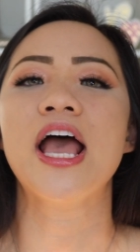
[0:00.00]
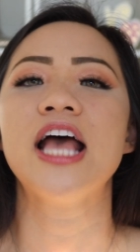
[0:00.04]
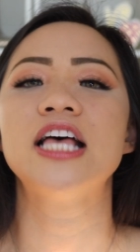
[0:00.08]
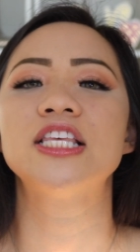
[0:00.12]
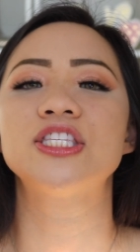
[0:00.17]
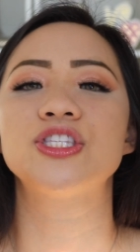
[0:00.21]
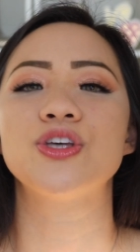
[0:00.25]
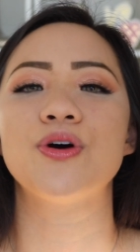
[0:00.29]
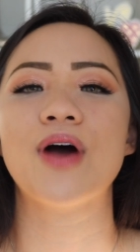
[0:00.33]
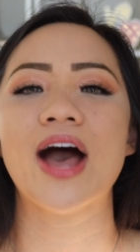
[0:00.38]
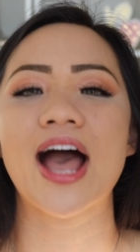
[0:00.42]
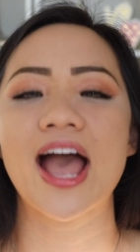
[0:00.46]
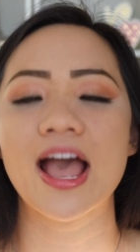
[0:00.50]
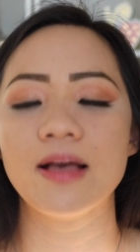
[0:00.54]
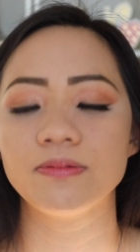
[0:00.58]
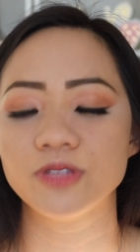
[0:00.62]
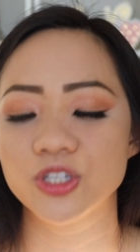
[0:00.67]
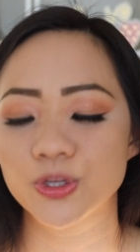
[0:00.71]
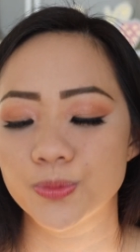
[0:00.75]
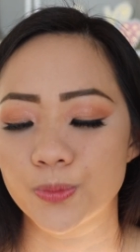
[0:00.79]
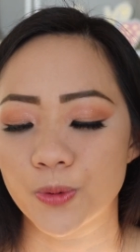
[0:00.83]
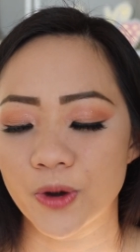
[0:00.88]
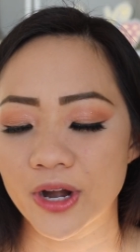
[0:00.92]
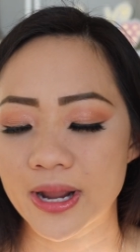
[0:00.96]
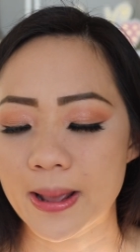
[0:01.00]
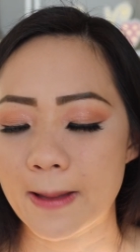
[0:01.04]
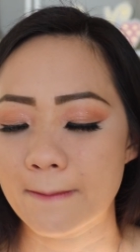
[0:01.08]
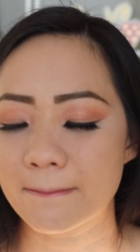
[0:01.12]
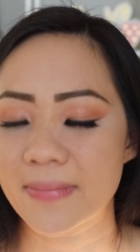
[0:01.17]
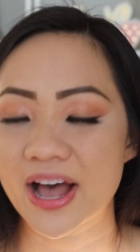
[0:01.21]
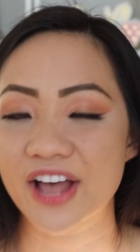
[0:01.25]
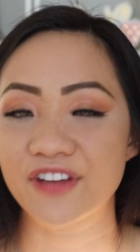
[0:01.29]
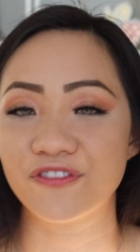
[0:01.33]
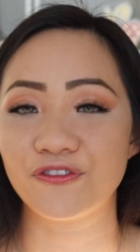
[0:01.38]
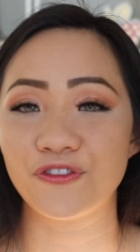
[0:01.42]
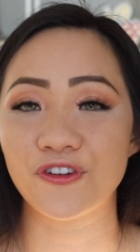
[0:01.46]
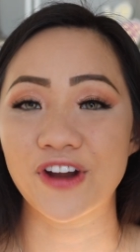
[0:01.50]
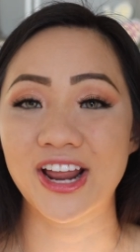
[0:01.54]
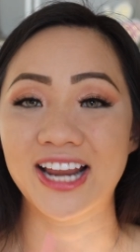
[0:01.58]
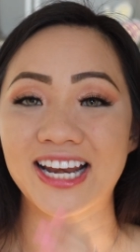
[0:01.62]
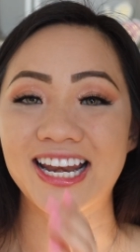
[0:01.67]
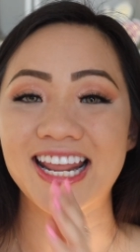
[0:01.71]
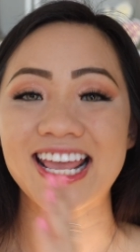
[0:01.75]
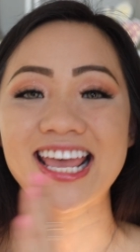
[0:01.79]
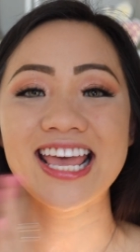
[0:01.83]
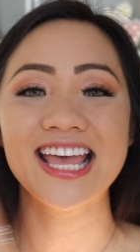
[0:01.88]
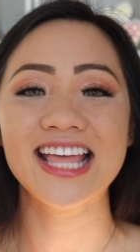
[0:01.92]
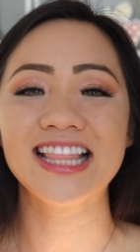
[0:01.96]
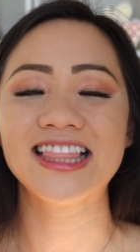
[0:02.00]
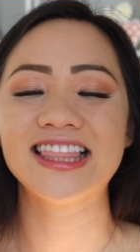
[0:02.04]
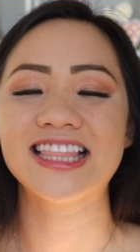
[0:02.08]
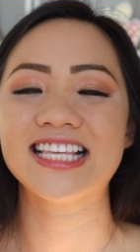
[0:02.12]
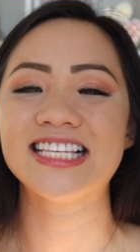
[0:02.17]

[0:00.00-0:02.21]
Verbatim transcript: So I have to bring my friend in.